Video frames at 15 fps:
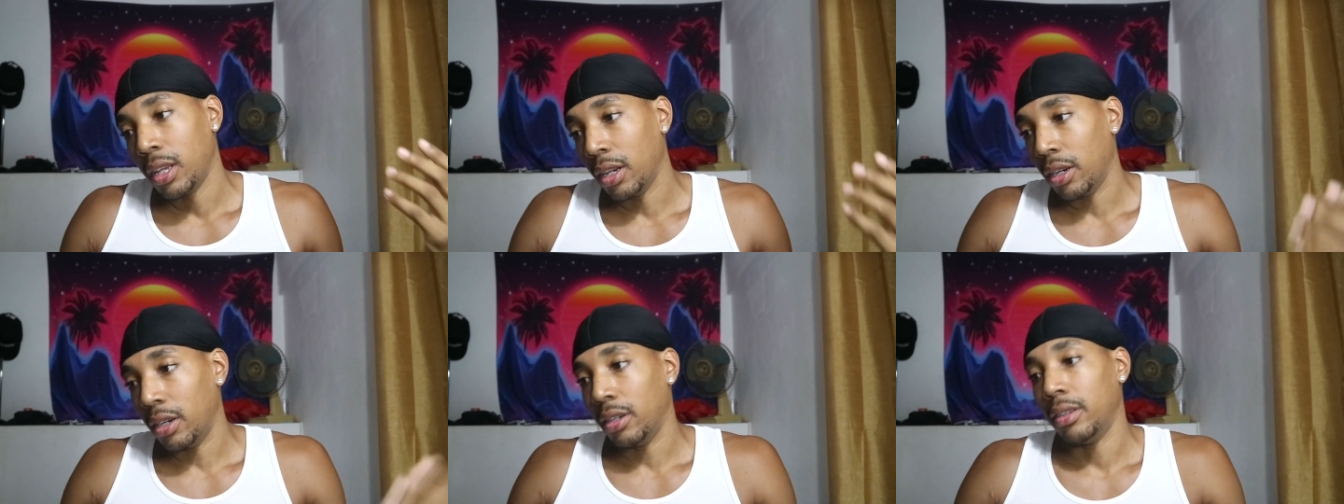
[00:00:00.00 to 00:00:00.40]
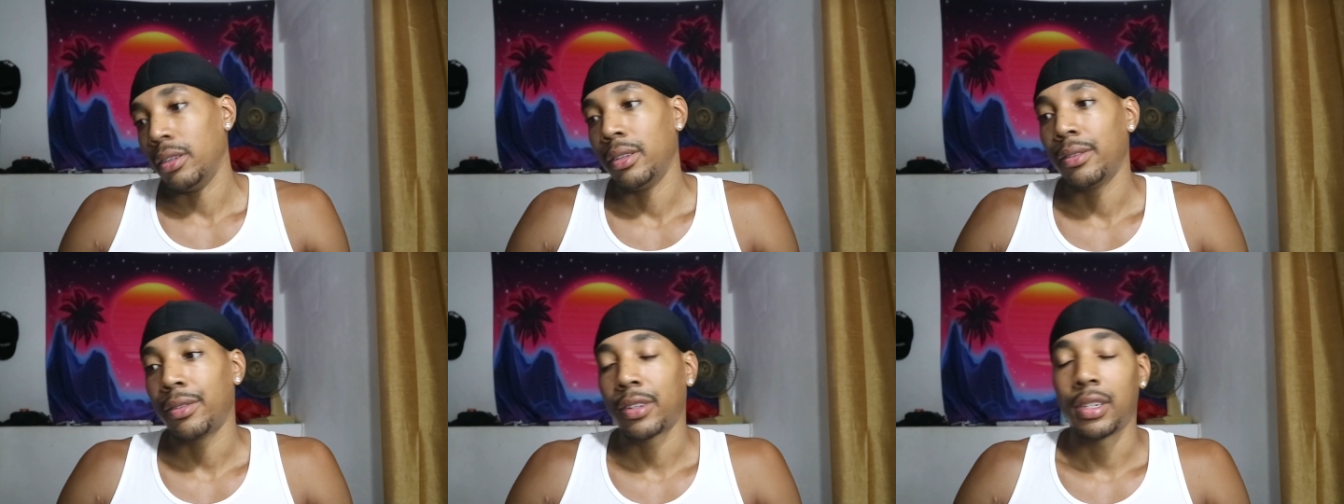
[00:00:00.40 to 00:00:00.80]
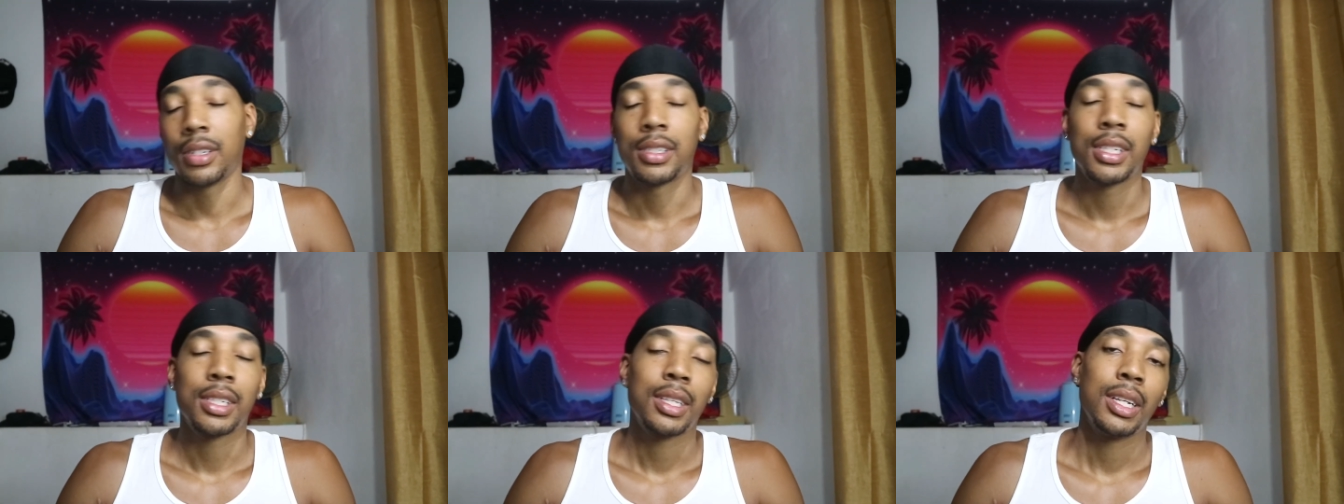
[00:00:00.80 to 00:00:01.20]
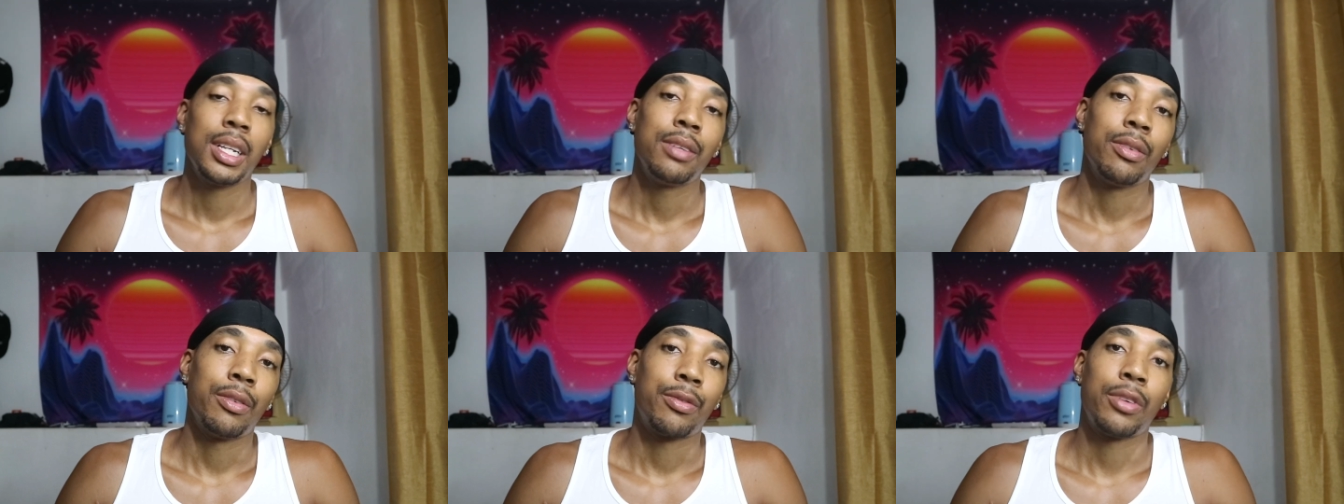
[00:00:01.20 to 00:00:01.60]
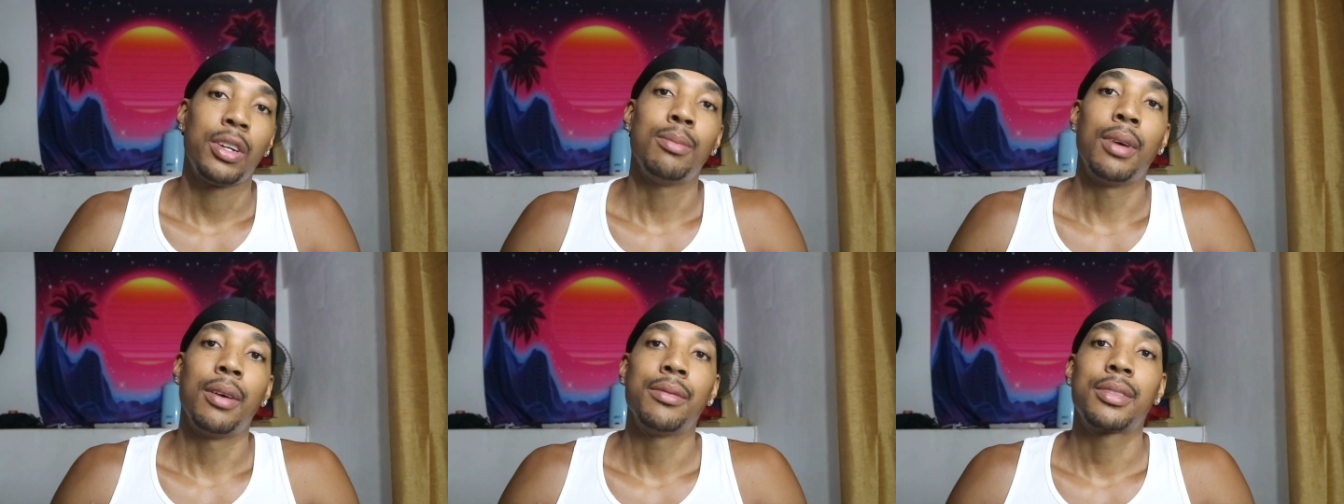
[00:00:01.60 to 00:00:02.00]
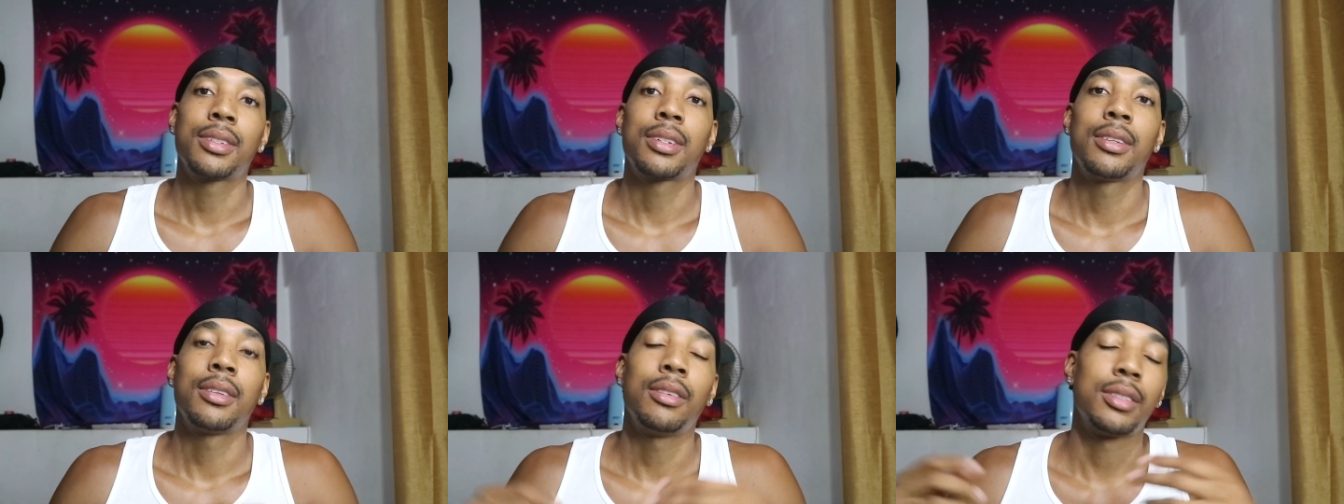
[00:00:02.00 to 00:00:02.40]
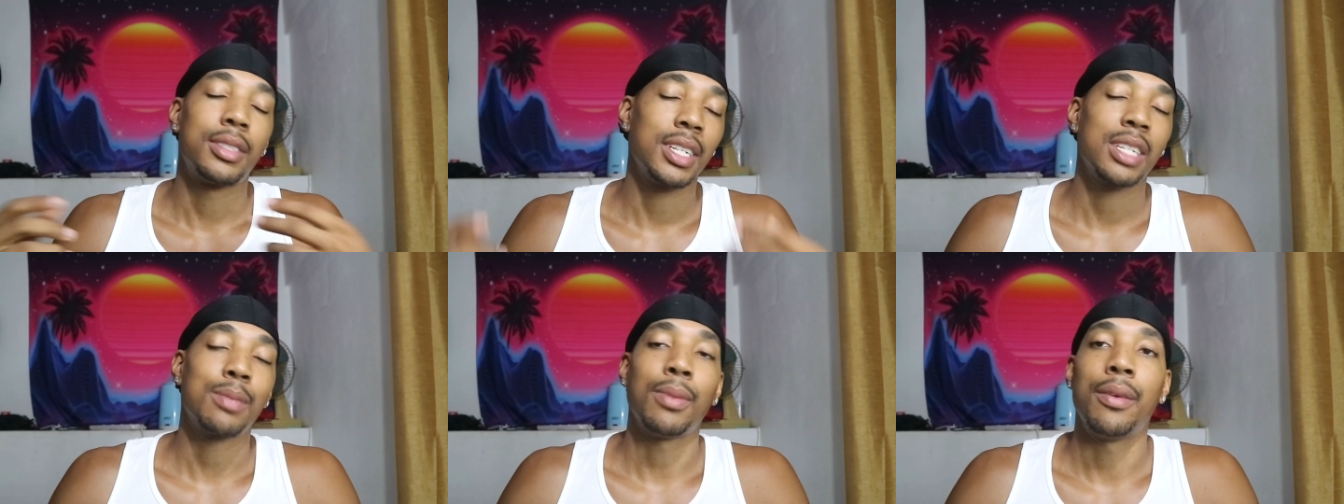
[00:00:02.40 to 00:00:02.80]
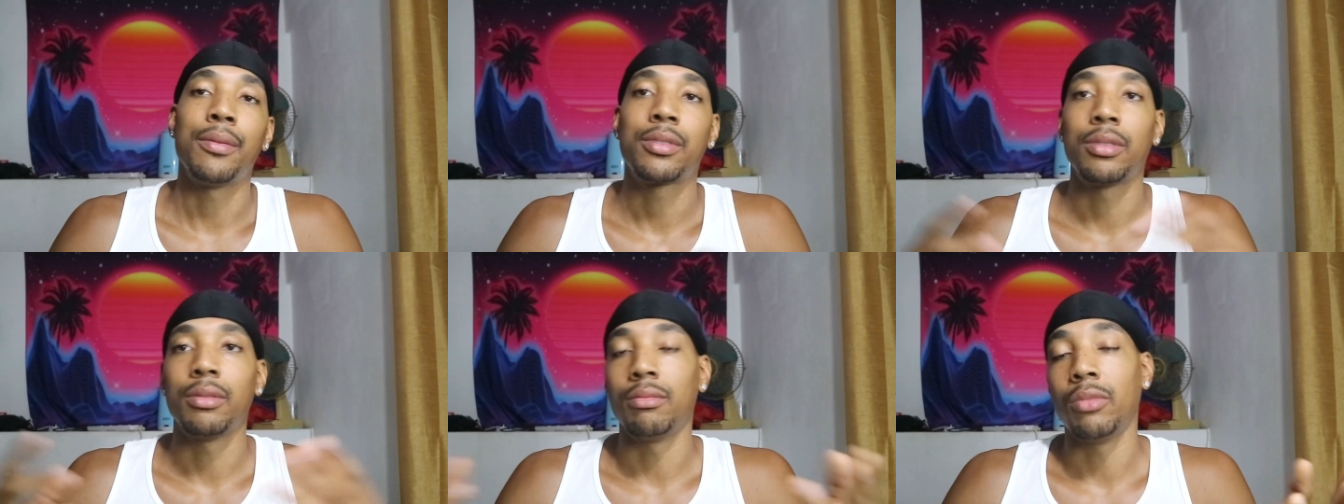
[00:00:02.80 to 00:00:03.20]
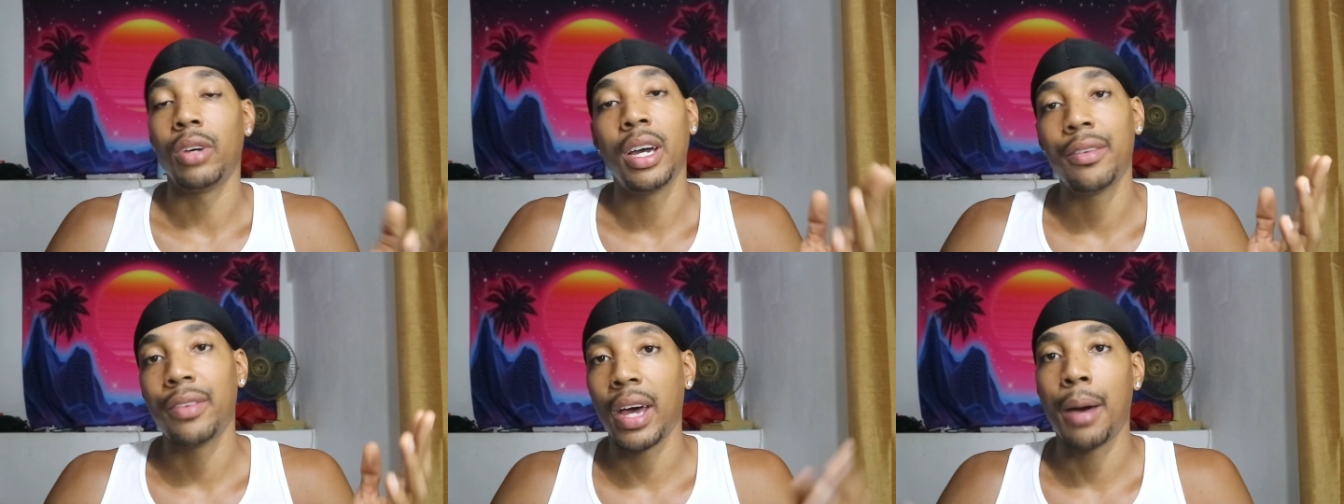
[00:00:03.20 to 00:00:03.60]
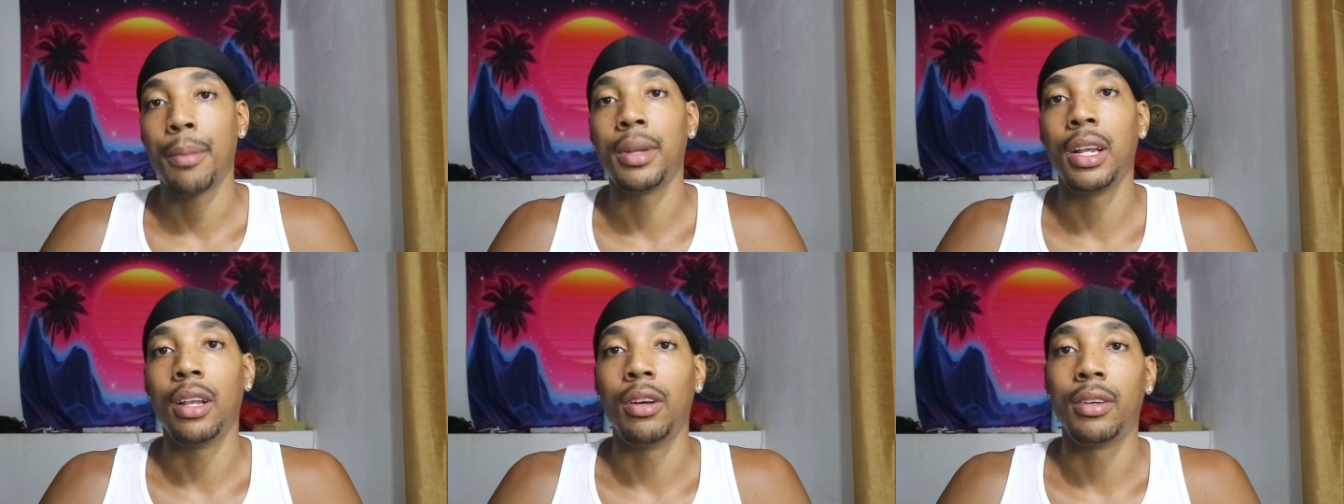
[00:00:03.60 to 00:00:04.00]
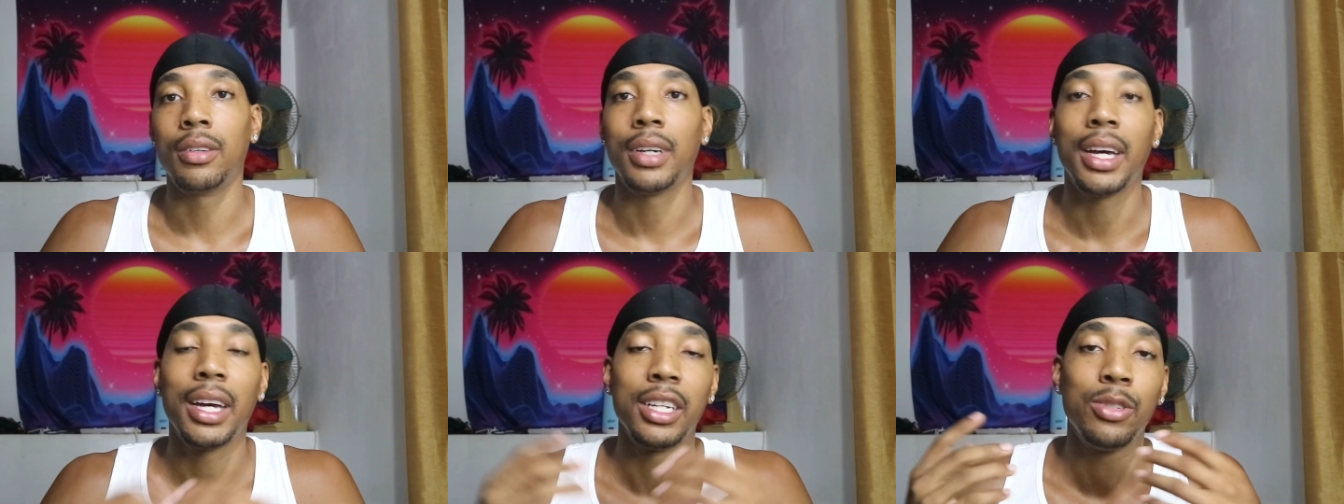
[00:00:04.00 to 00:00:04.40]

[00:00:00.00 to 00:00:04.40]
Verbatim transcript: you know, consistently for 3 months or 6 months and whatever, how many long,